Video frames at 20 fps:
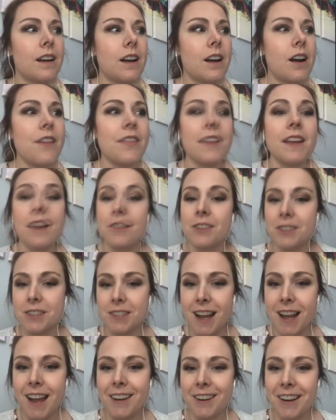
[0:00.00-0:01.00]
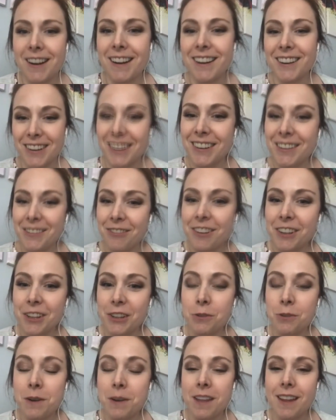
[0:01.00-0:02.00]
on the other side or feel
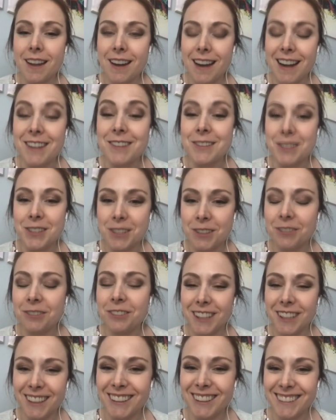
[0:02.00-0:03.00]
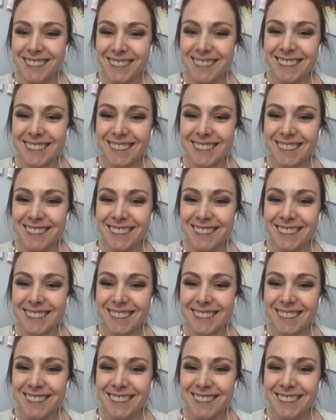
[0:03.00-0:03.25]
the way that I used to feel.